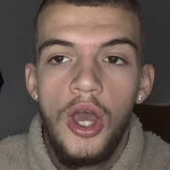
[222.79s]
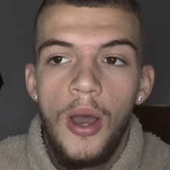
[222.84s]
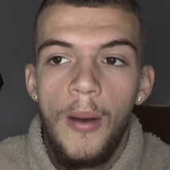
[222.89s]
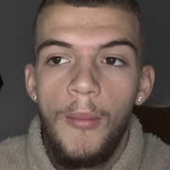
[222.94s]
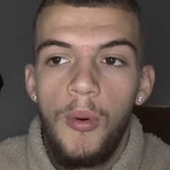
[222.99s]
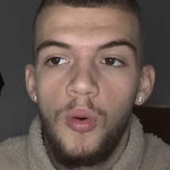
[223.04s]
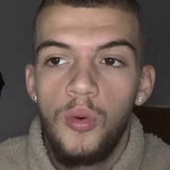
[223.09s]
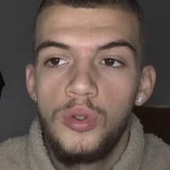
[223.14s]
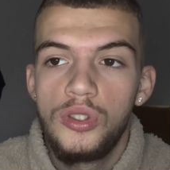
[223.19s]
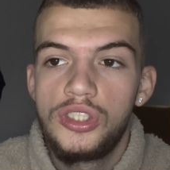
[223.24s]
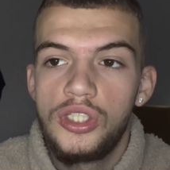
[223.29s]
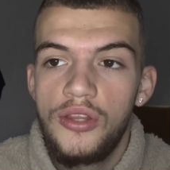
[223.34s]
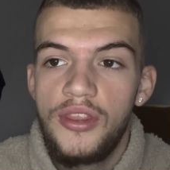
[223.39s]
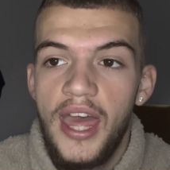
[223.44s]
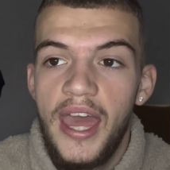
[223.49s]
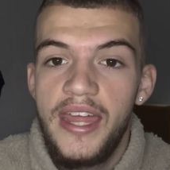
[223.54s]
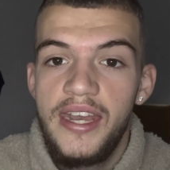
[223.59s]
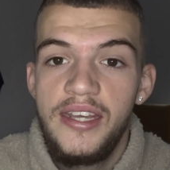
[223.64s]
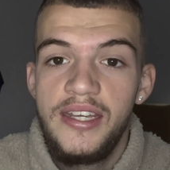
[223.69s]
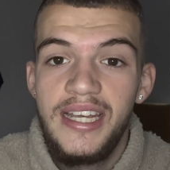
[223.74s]
but also
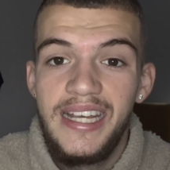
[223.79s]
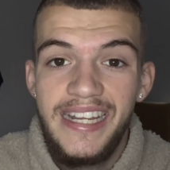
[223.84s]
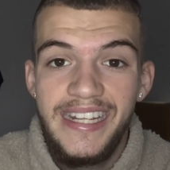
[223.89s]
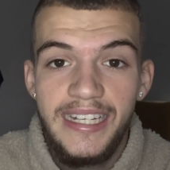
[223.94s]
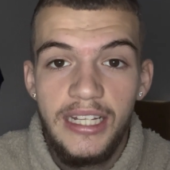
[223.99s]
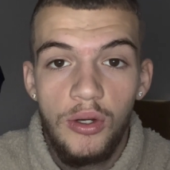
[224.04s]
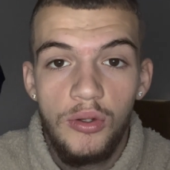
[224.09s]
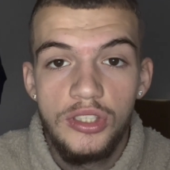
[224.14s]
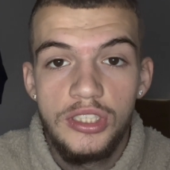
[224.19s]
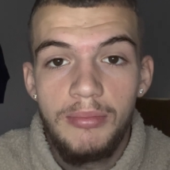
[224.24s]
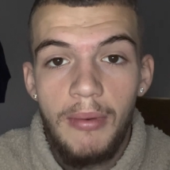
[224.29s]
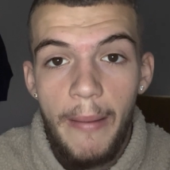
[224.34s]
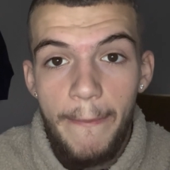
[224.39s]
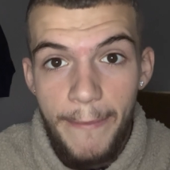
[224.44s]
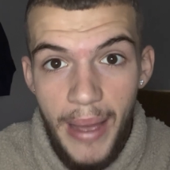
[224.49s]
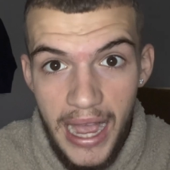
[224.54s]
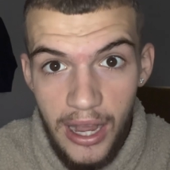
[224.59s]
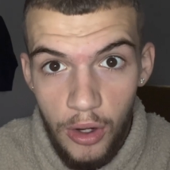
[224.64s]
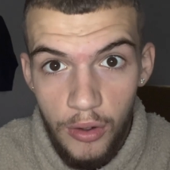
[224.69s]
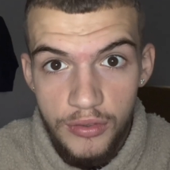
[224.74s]
then leading on to my
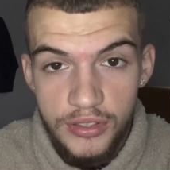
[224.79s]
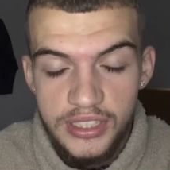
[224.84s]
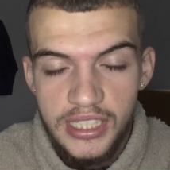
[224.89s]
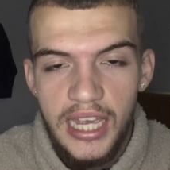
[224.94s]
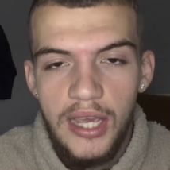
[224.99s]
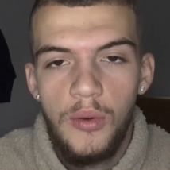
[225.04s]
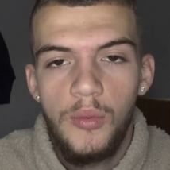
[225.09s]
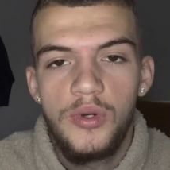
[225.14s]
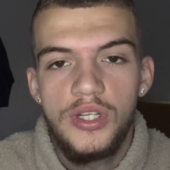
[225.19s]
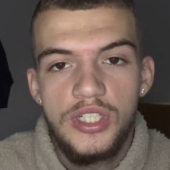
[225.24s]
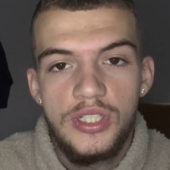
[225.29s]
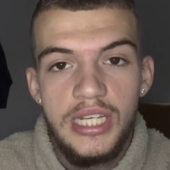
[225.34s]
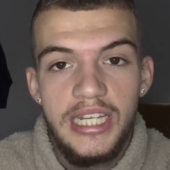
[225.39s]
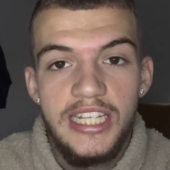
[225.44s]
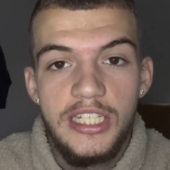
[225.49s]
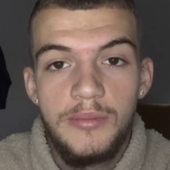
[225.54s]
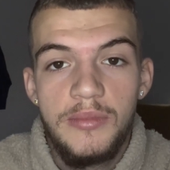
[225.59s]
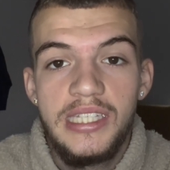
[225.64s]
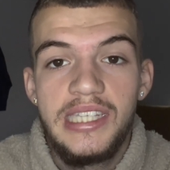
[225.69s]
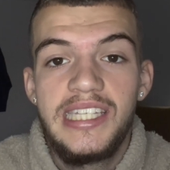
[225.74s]
back off set, which
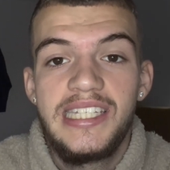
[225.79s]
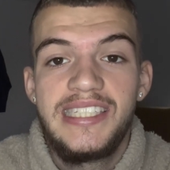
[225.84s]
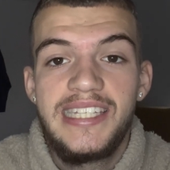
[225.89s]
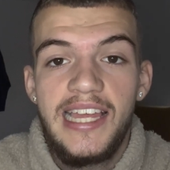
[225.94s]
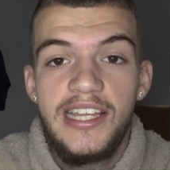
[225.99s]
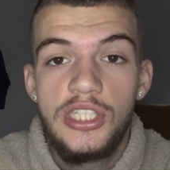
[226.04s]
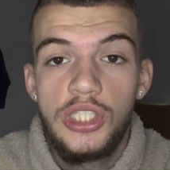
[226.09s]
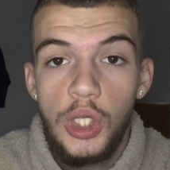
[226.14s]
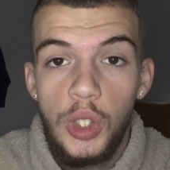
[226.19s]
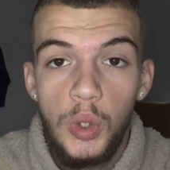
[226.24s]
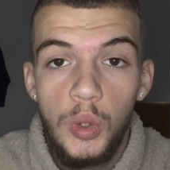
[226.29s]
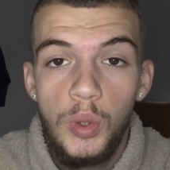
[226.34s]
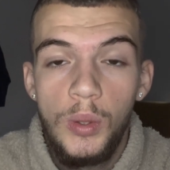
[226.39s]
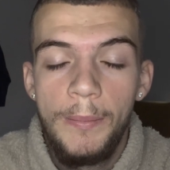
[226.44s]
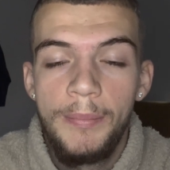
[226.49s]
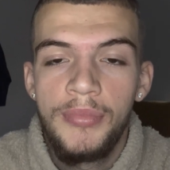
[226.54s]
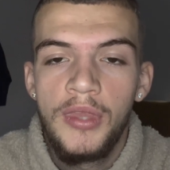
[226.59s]
leads me into set 2,